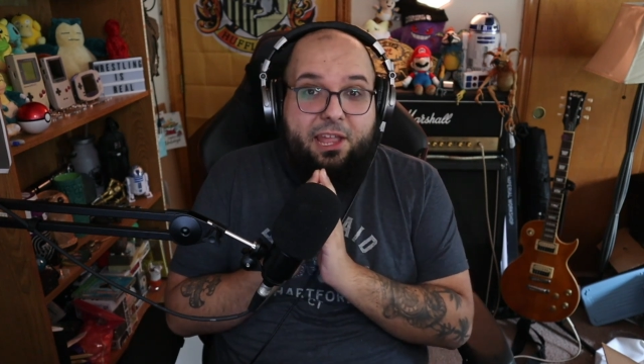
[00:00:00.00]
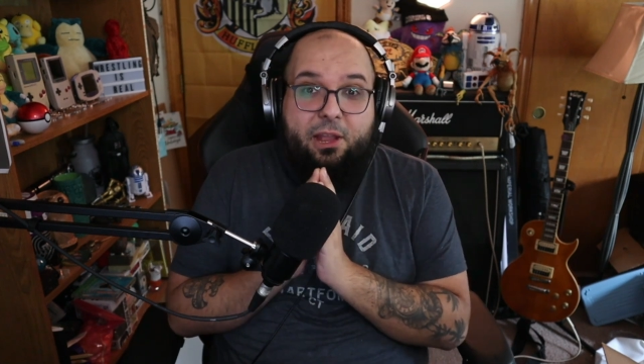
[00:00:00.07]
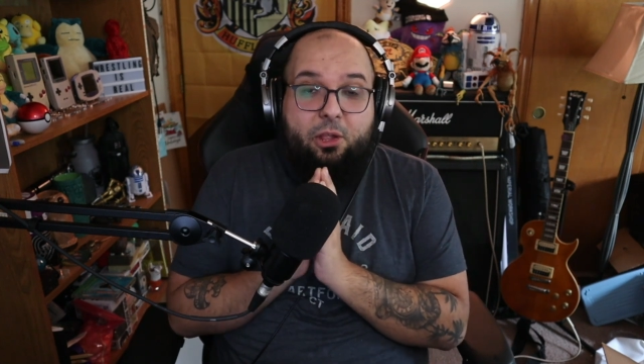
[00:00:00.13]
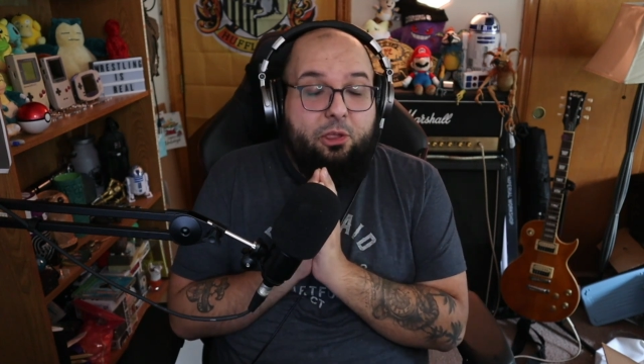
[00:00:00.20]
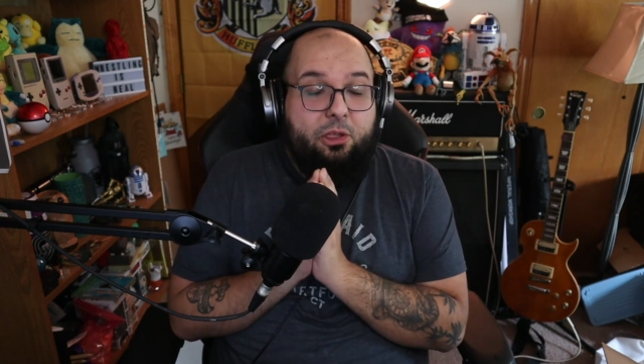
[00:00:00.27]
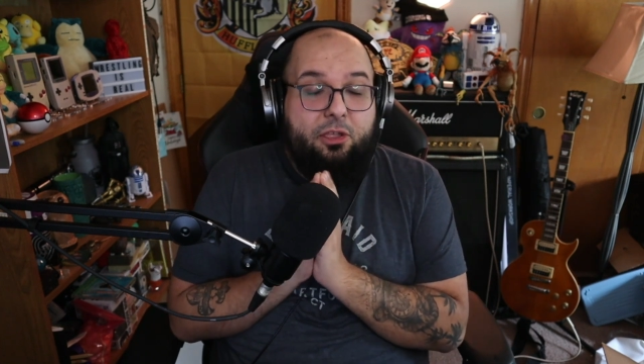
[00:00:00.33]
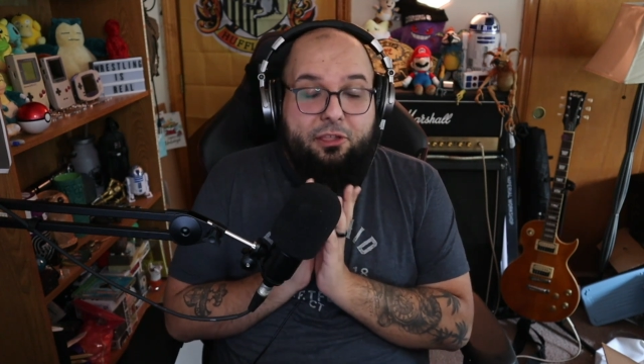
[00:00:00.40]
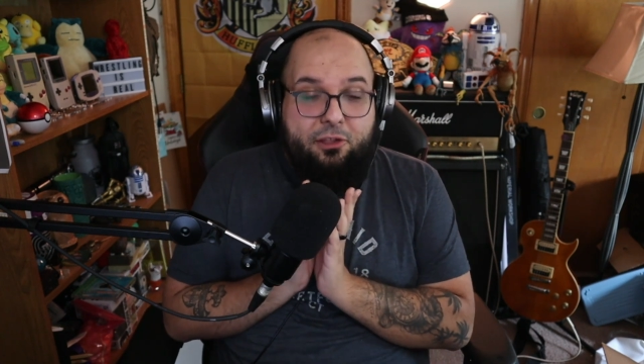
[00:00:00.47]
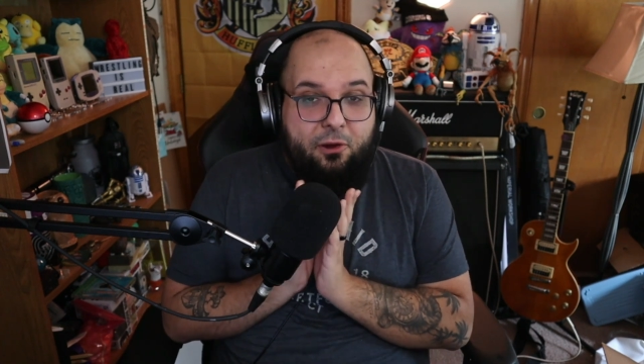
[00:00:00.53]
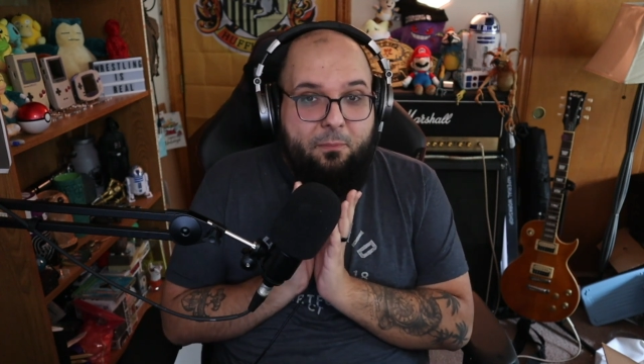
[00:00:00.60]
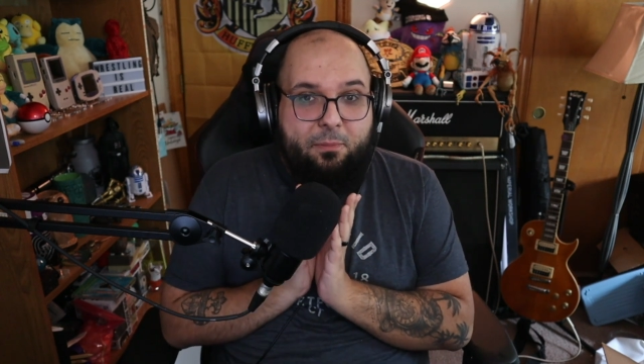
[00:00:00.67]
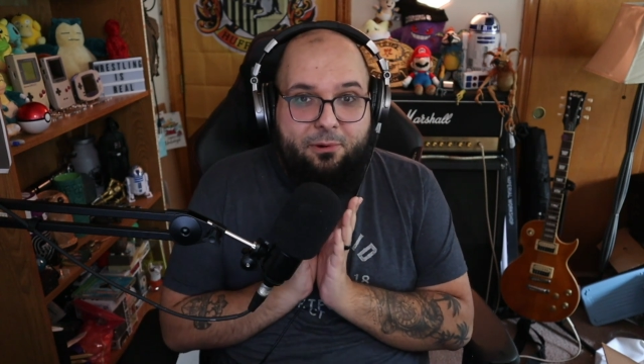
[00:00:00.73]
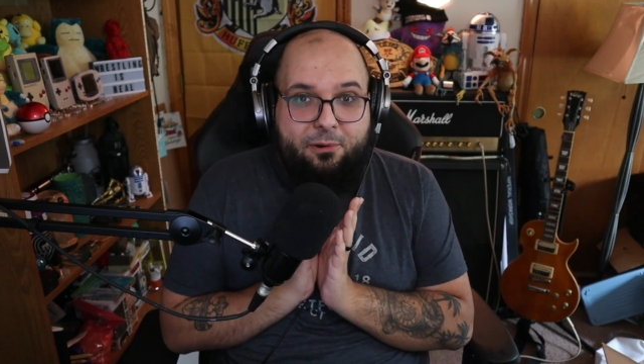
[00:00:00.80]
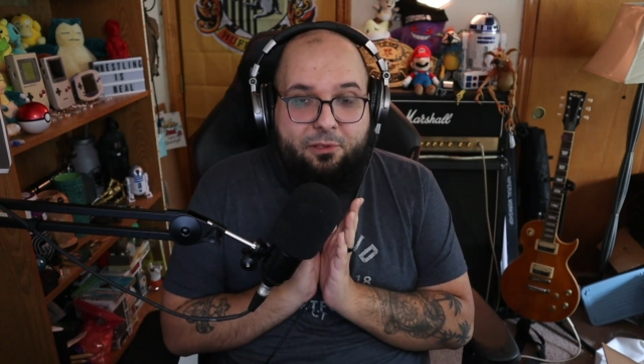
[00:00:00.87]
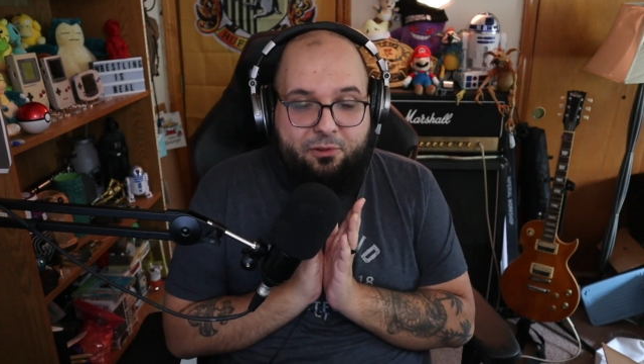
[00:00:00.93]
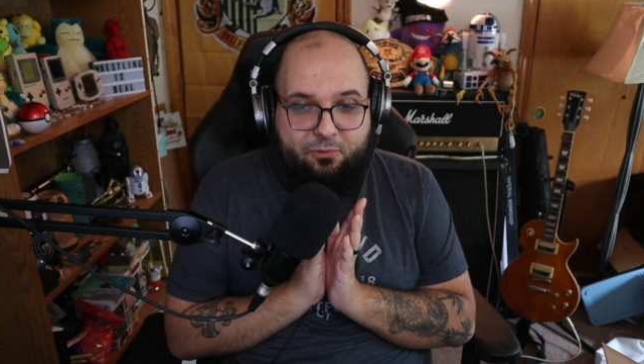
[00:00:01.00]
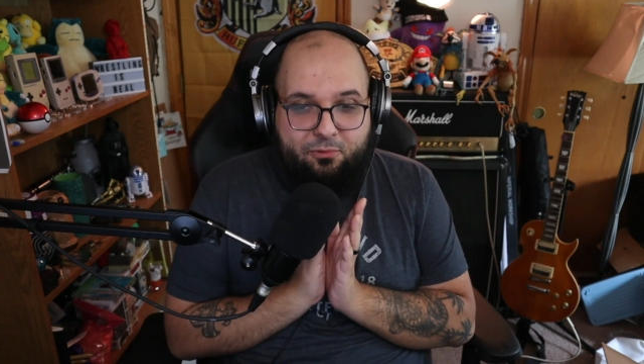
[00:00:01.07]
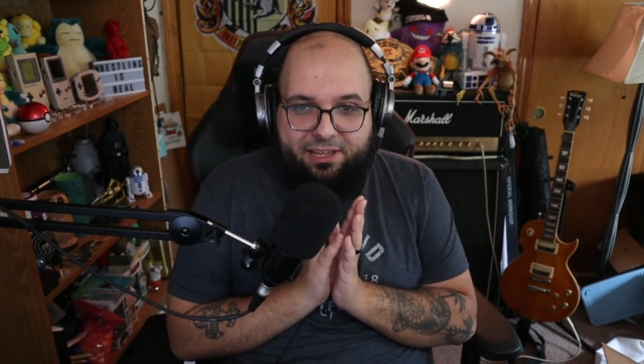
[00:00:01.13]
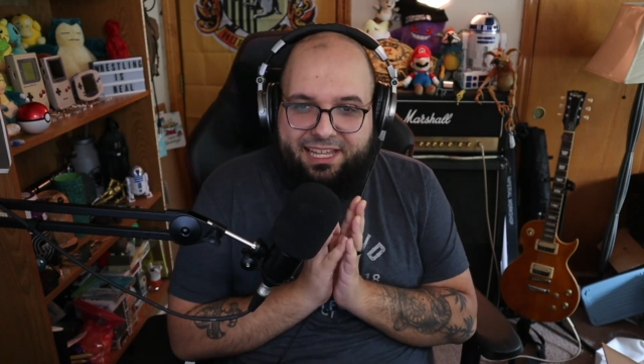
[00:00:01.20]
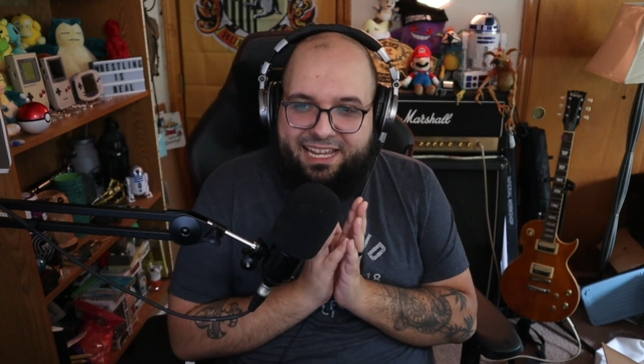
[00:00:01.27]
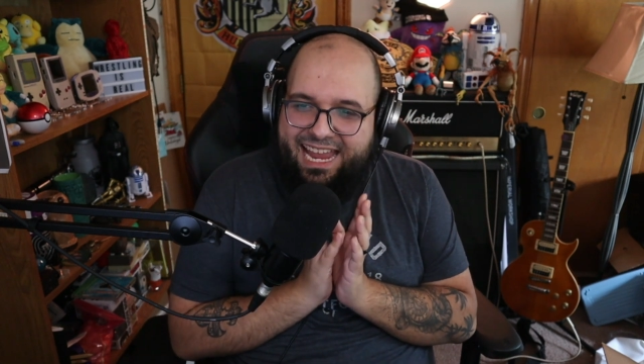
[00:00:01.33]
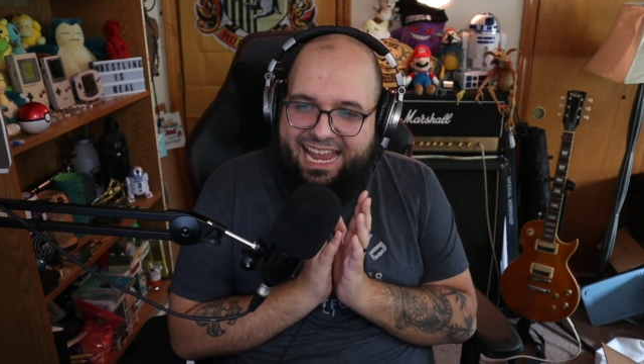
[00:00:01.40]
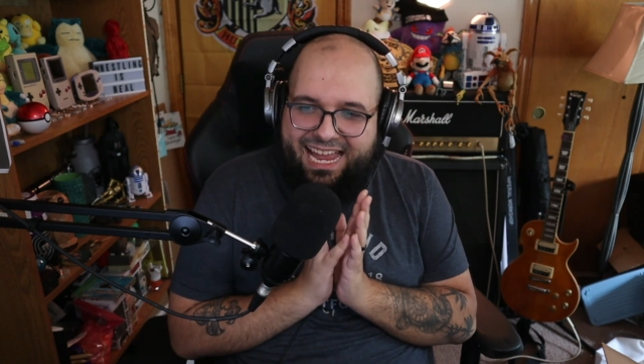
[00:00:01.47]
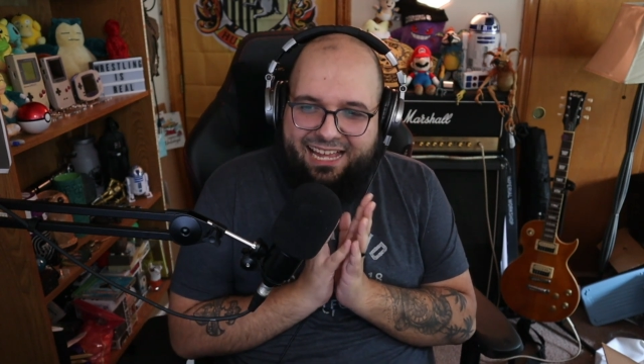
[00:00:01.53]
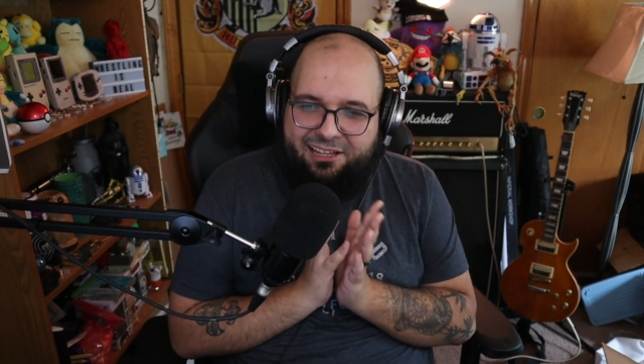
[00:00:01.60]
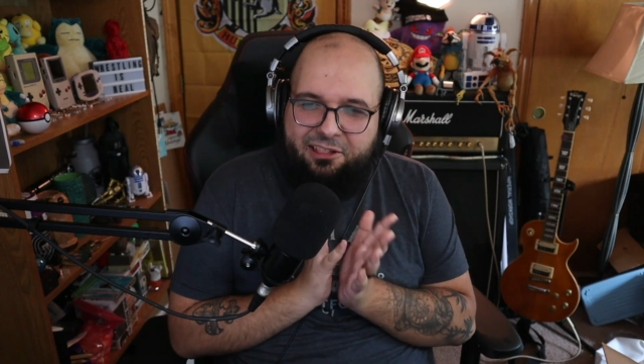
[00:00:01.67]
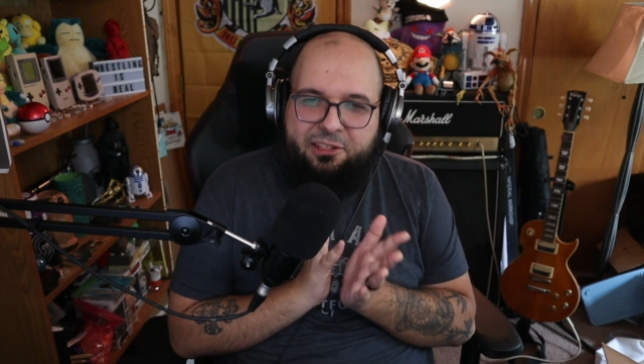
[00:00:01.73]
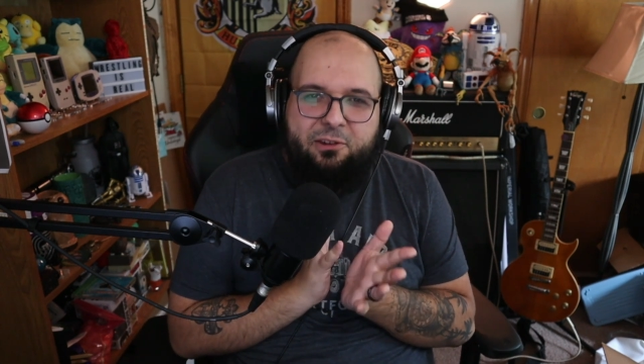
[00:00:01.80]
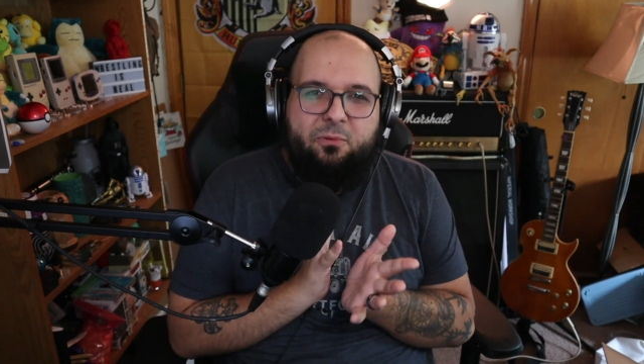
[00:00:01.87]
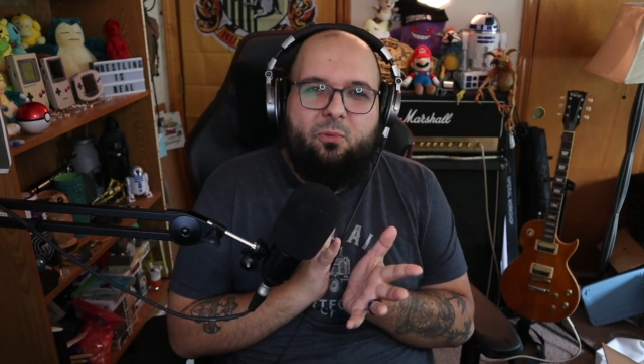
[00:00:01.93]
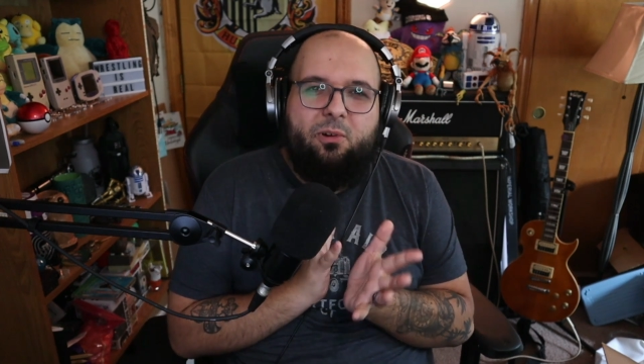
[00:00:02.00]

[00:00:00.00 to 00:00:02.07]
Super surreal, like Alice in